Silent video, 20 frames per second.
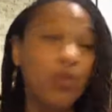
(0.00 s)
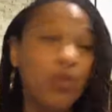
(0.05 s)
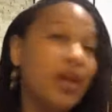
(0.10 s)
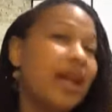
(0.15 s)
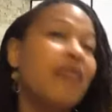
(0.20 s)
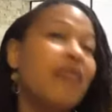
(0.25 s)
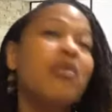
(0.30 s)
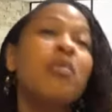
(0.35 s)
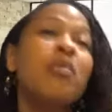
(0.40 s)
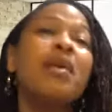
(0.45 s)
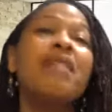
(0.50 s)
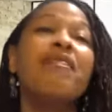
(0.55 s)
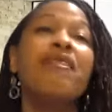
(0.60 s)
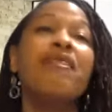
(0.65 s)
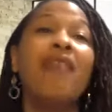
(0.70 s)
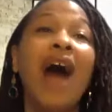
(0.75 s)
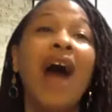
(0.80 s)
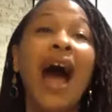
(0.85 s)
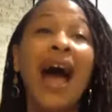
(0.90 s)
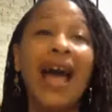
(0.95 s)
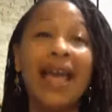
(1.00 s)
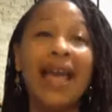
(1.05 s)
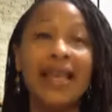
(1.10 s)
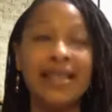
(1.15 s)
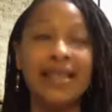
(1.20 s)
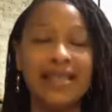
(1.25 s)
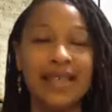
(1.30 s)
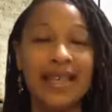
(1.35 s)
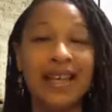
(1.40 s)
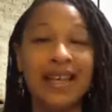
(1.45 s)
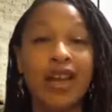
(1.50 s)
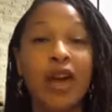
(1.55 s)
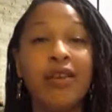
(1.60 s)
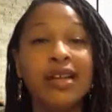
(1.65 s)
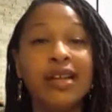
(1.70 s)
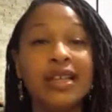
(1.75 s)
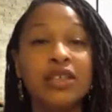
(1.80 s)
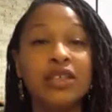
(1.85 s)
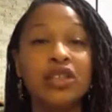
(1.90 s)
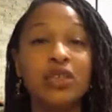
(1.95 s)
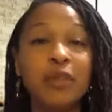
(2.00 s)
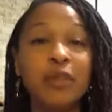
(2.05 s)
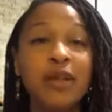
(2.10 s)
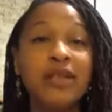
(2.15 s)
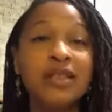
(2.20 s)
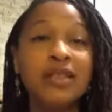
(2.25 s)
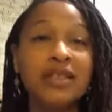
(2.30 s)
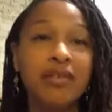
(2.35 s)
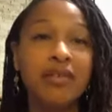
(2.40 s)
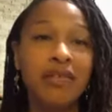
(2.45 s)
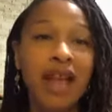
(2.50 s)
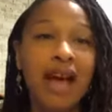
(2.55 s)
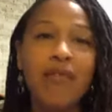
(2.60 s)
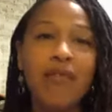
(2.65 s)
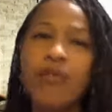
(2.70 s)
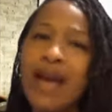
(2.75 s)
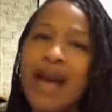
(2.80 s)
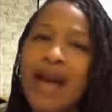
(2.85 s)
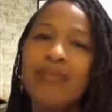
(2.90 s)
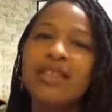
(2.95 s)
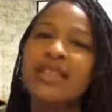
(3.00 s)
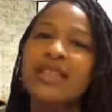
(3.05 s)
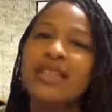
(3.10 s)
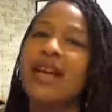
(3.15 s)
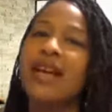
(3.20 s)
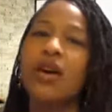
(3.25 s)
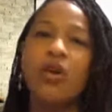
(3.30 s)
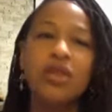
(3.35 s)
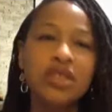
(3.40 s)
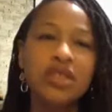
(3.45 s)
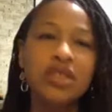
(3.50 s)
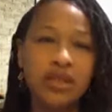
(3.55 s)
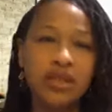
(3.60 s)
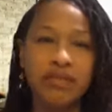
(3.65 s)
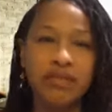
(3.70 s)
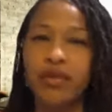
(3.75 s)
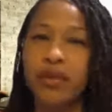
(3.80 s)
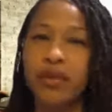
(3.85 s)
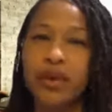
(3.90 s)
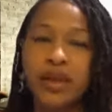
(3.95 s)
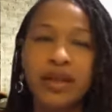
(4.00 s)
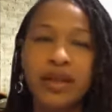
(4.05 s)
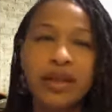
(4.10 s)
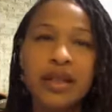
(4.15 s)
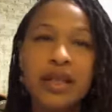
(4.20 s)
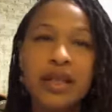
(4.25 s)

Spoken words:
whatever we find in our experience of life, we have to take ownership for.